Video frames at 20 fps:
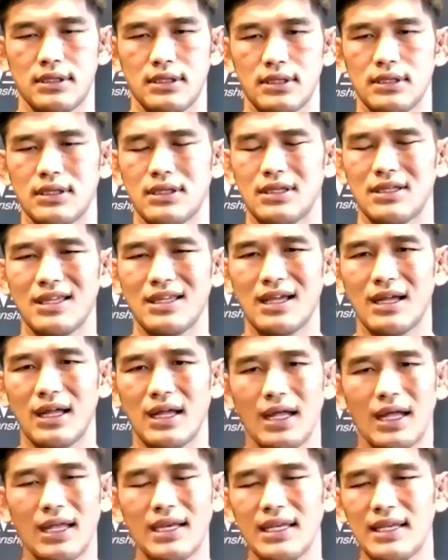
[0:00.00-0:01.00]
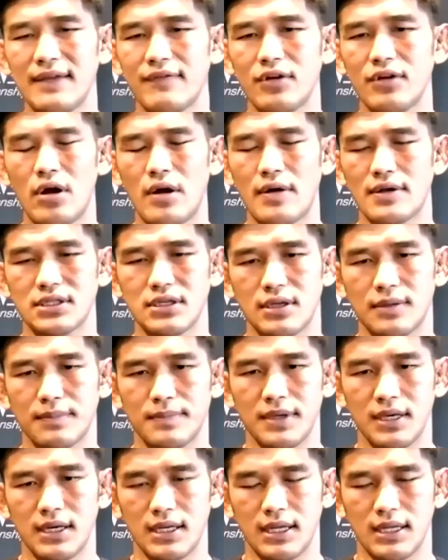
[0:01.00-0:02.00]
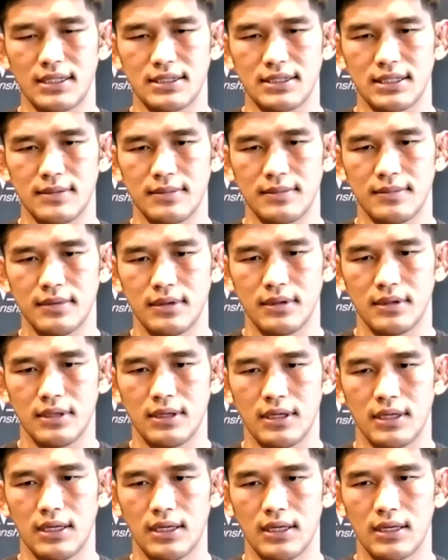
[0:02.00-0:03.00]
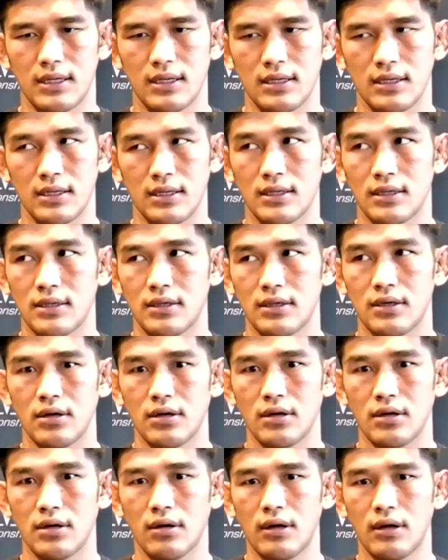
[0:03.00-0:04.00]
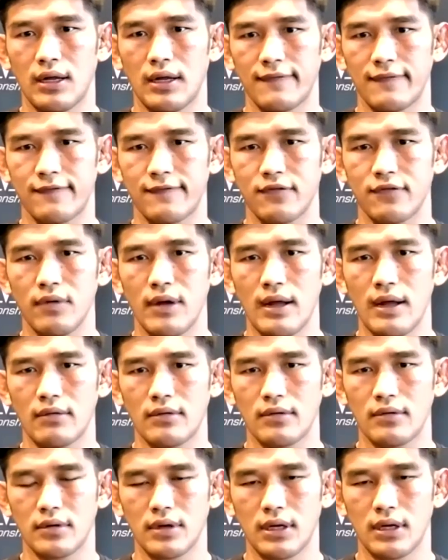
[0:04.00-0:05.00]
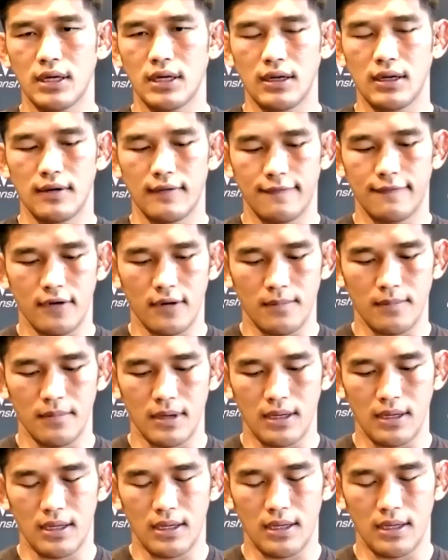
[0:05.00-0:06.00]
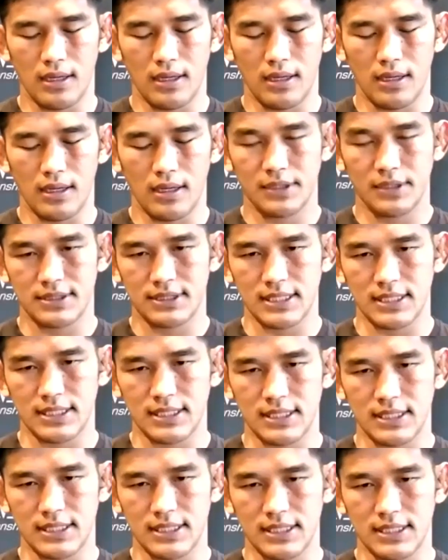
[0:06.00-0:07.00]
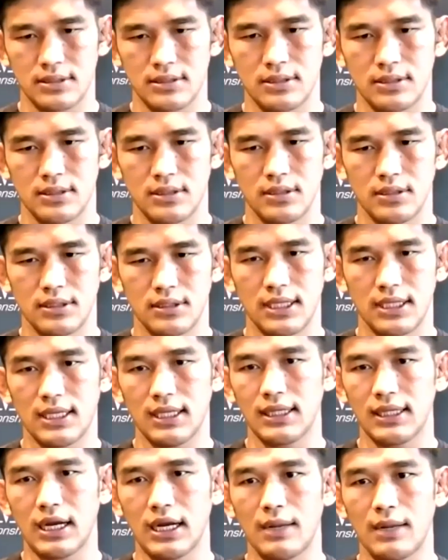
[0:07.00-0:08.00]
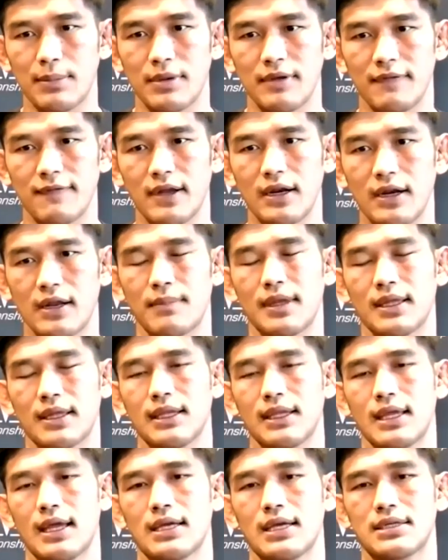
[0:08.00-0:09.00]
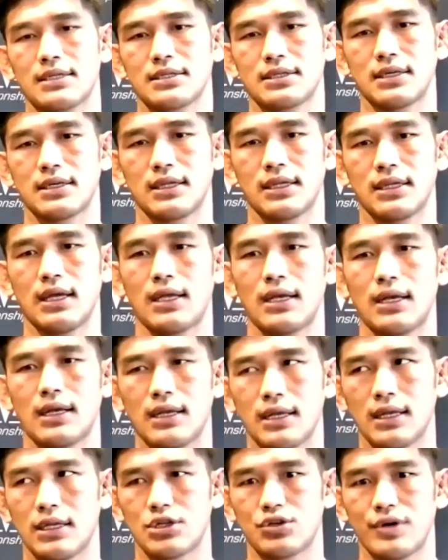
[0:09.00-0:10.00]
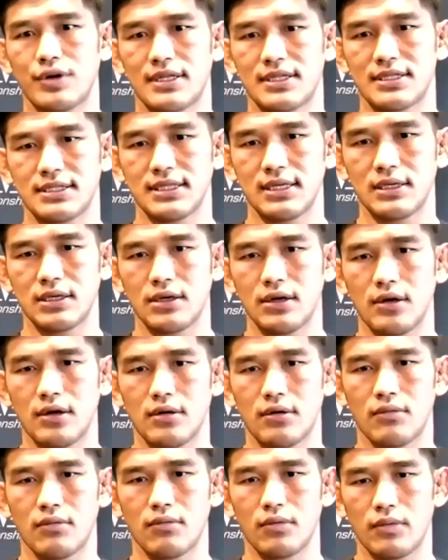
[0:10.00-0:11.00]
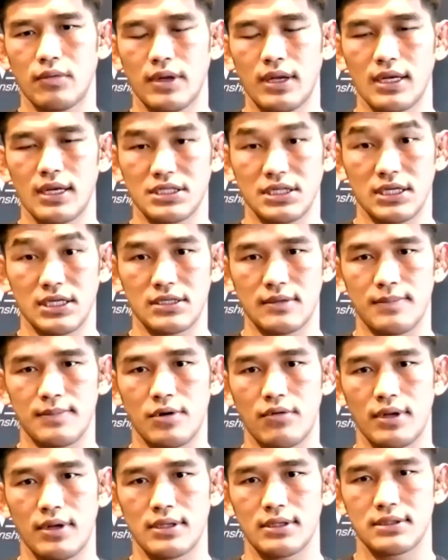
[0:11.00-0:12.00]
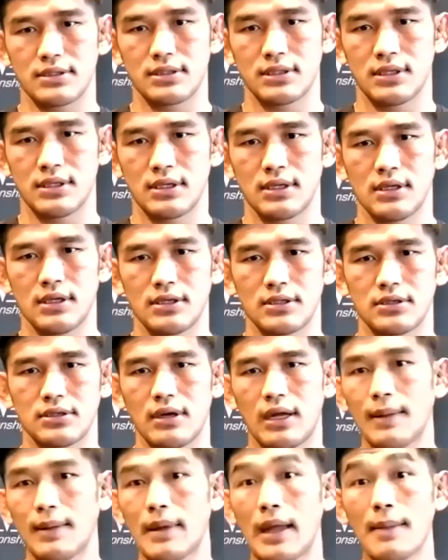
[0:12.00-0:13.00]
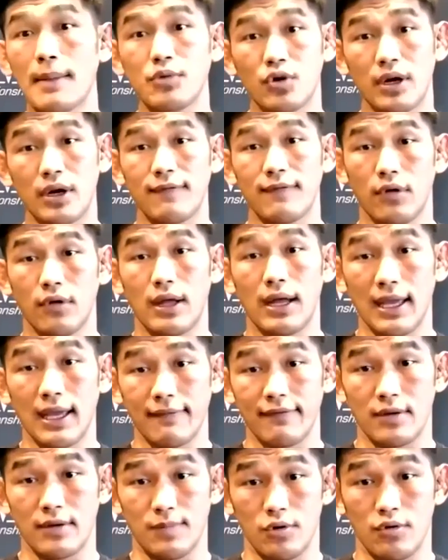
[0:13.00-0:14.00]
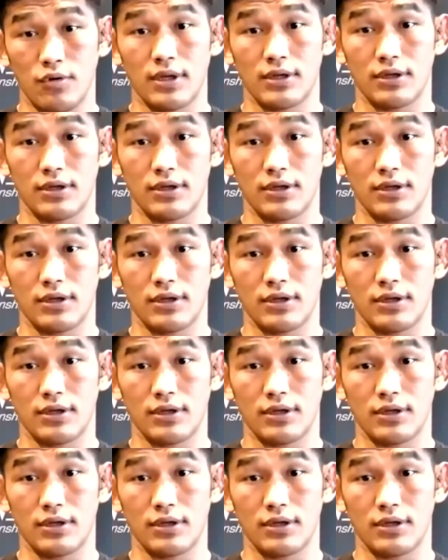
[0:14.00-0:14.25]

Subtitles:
Yeah, I didn't even know I was going to compete against him. You know, I flew out from the state thinking that I'd be fighting Big Dash, and then in transit, you know, we had a change of opponents. So I'm grateful I have an opponent